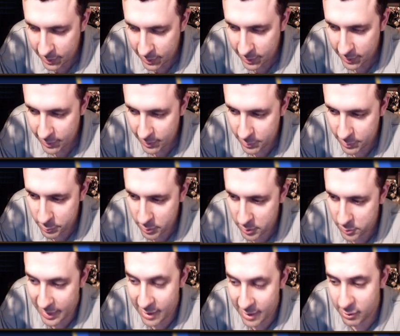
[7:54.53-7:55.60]
uh, I want
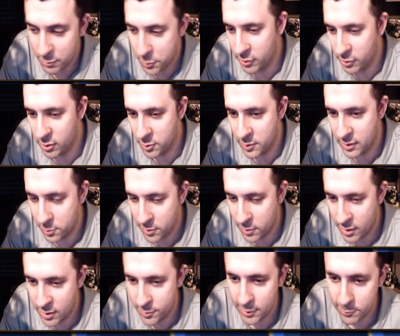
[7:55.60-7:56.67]
that part to be a
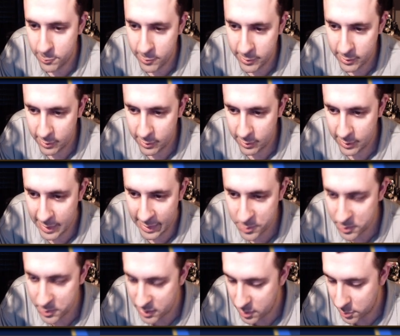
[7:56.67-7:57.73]
surprise, but I want not to
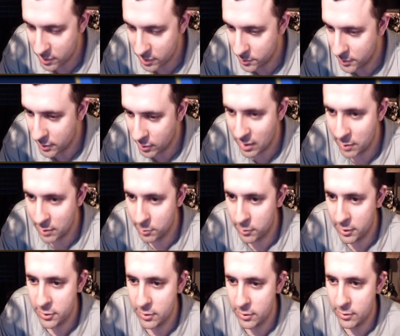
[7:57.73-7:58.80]
be surprised about the
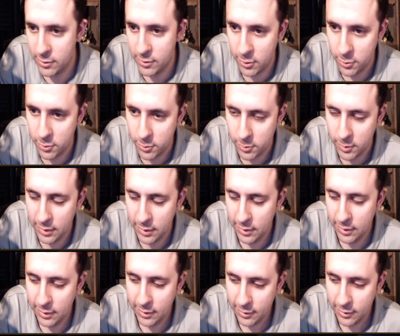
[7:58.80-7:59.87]
collaboration. So
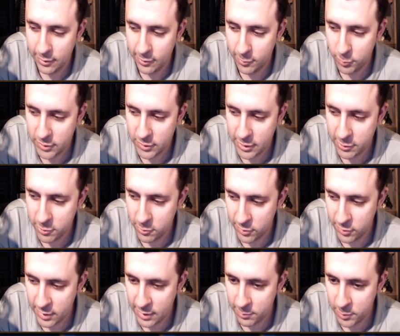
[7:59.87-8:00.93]
stay tuned for
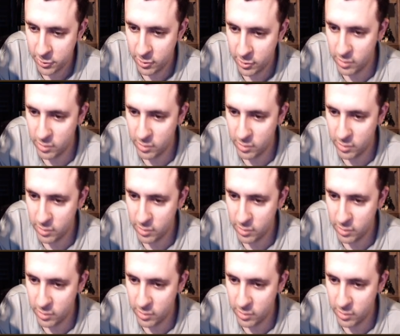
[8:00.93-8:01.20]
that. Make sure you